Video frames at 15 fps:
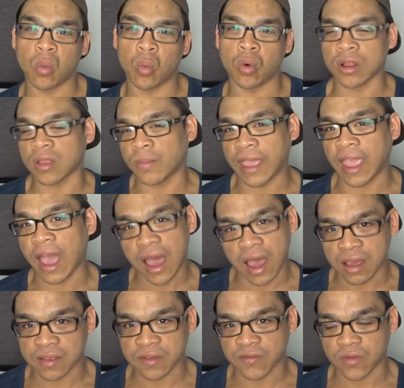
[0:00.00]
what's being
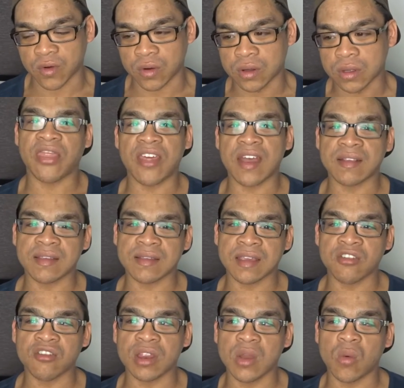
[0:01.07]
asked for. And that's
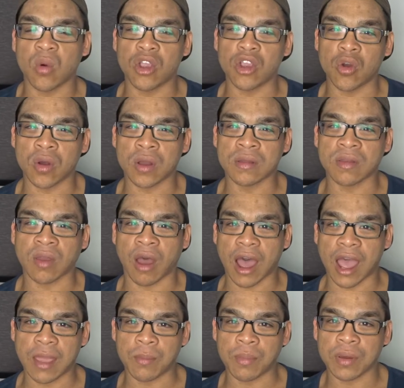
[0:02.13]
essentially what your
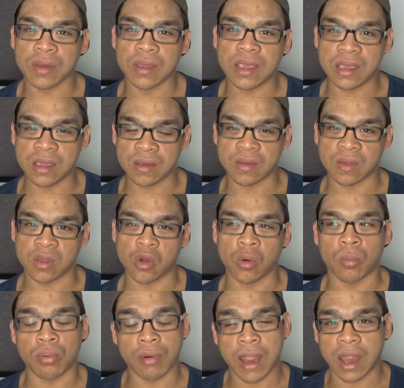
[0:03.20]
type is, your
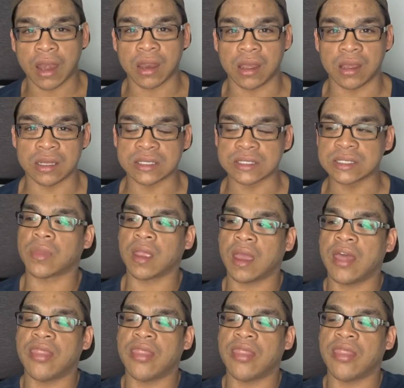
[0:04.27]
brand is.